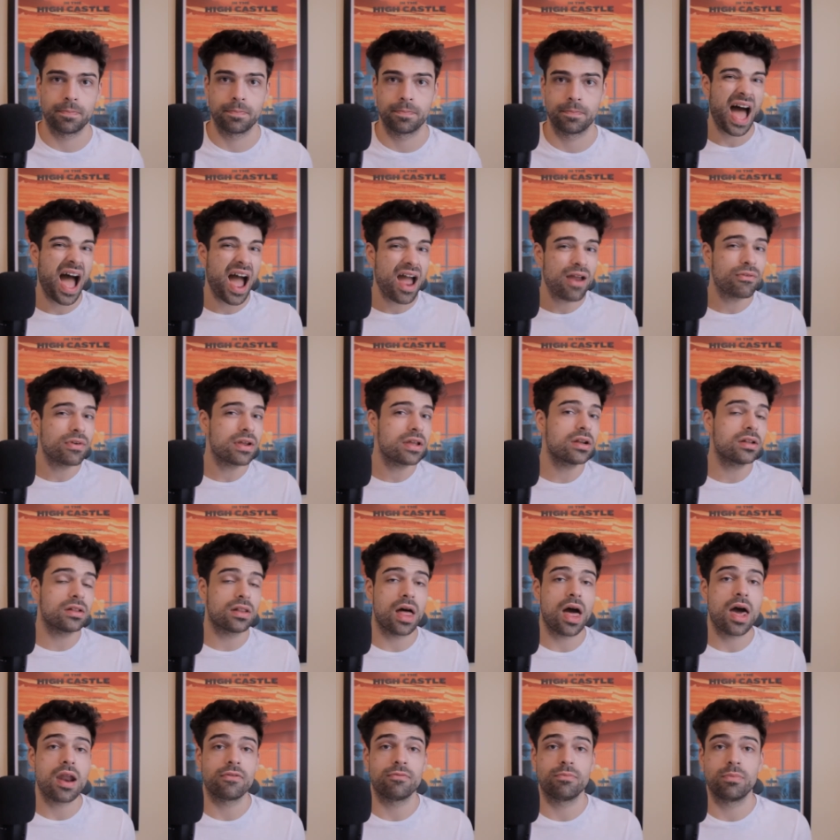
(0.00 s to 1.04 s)
I read a
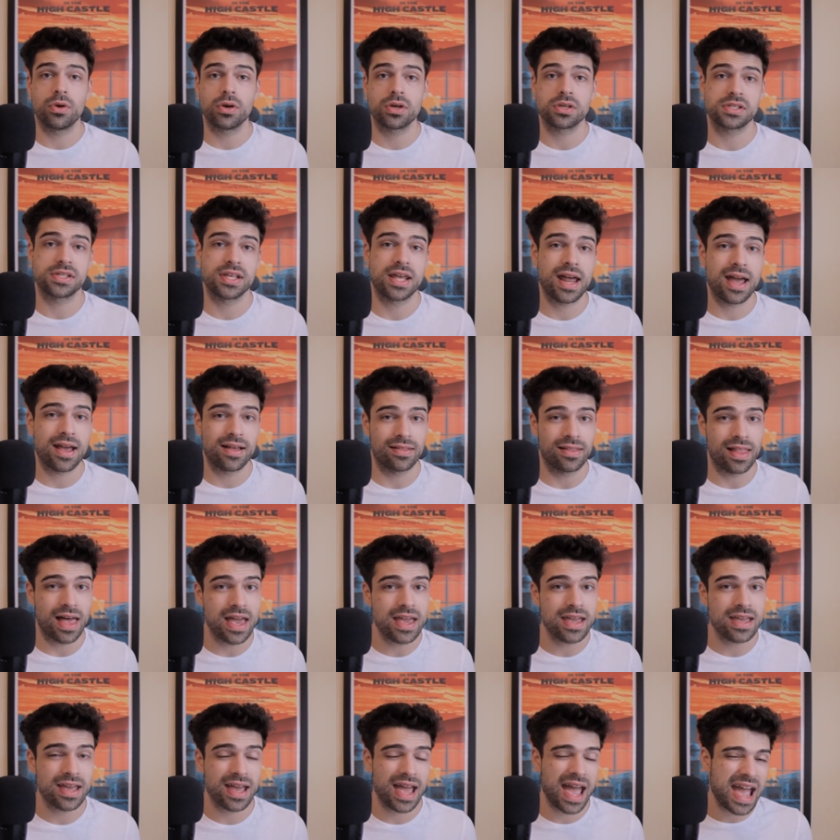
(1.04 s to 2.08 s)
lot of books that I
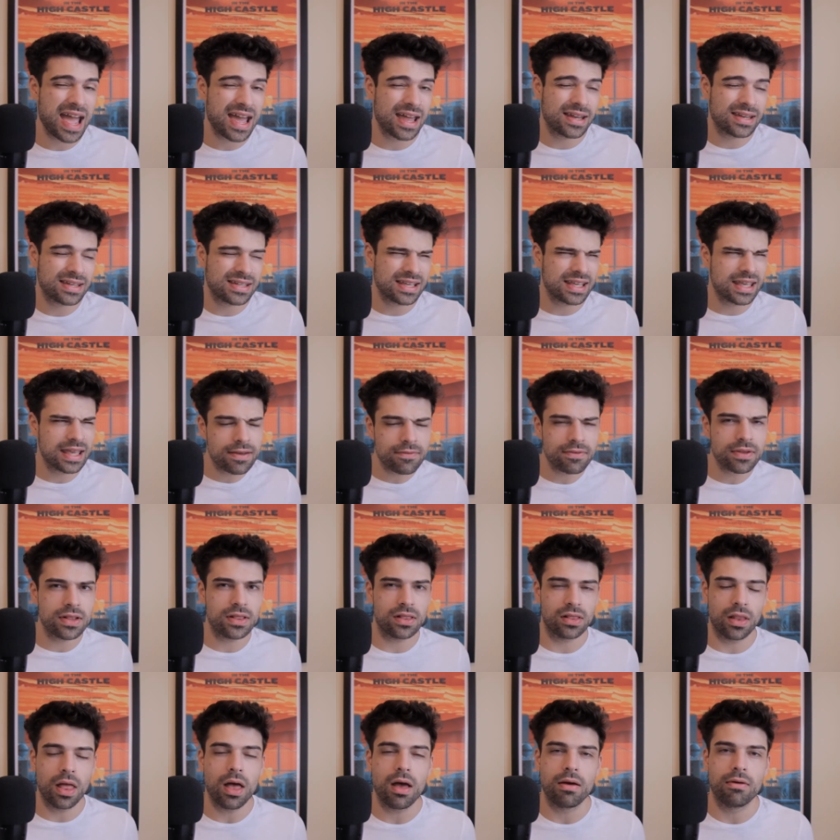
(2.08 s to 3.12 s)
like and even
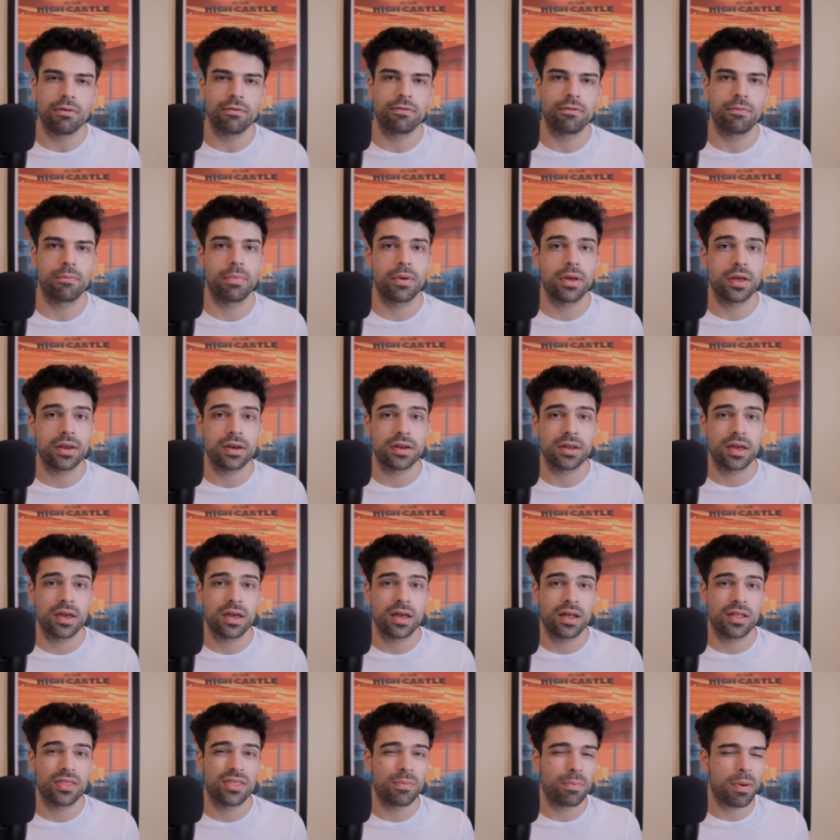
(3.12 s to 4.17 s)
love, but
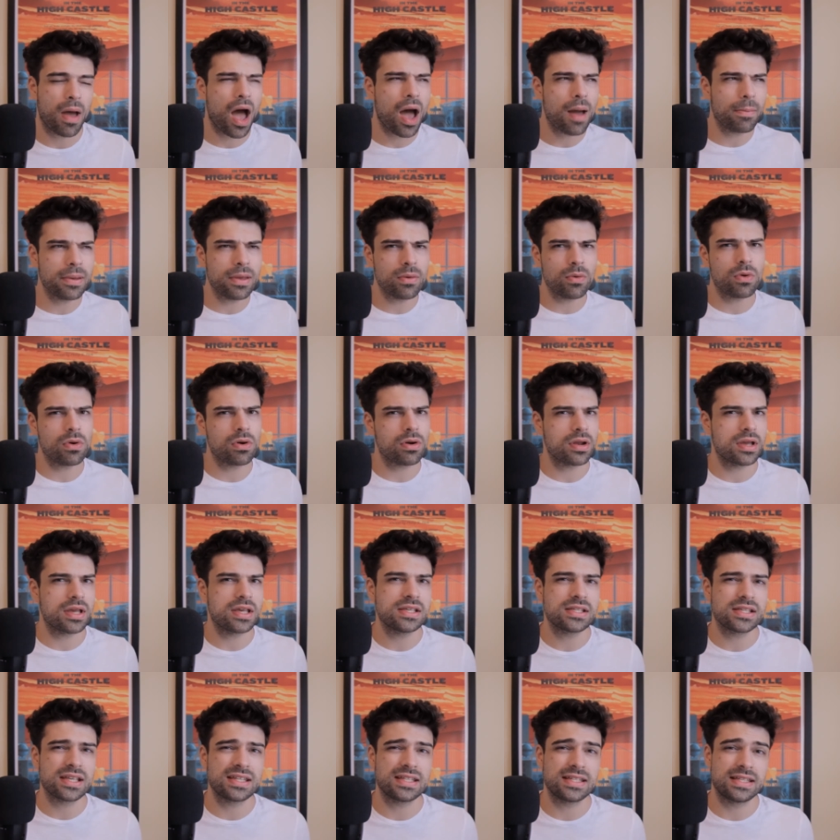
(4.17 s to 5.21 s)
The Poppy War
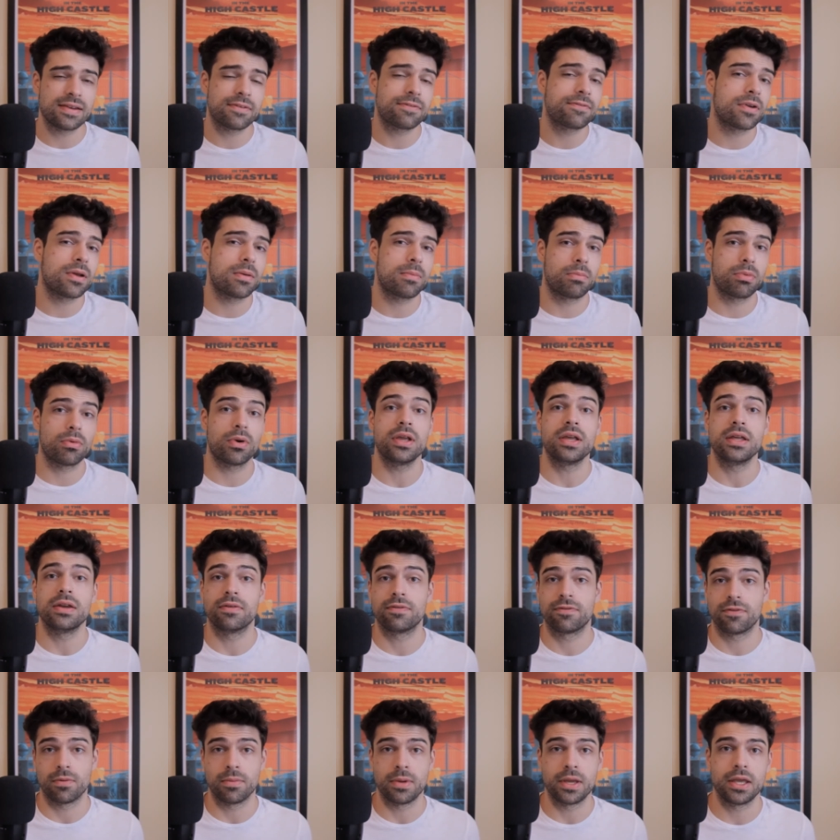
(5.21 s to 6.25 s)
is a different breed
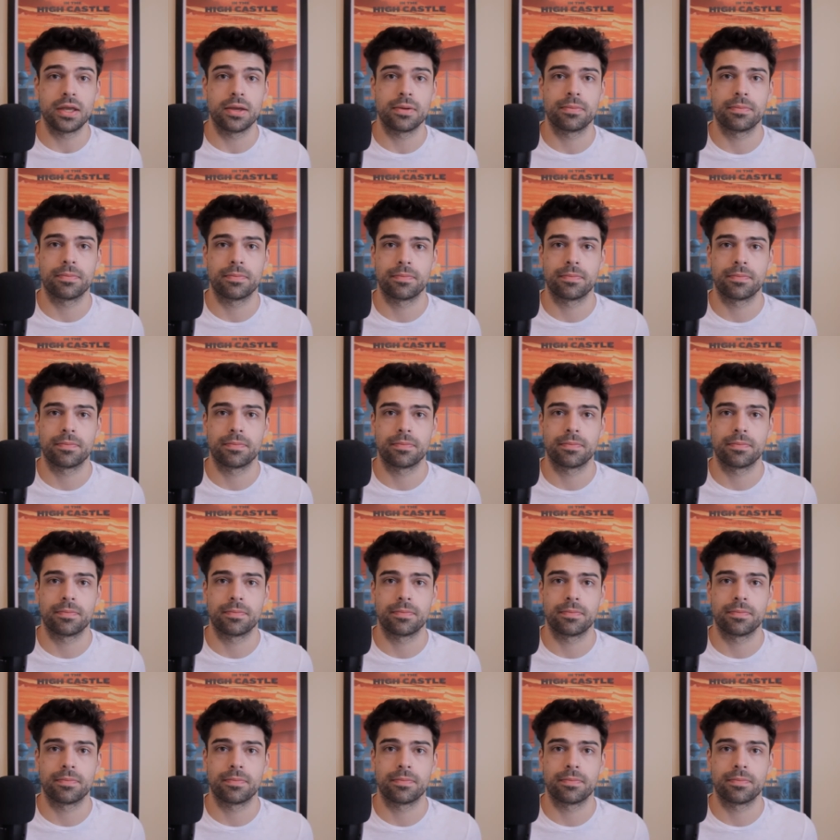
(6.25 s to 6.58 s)
for me.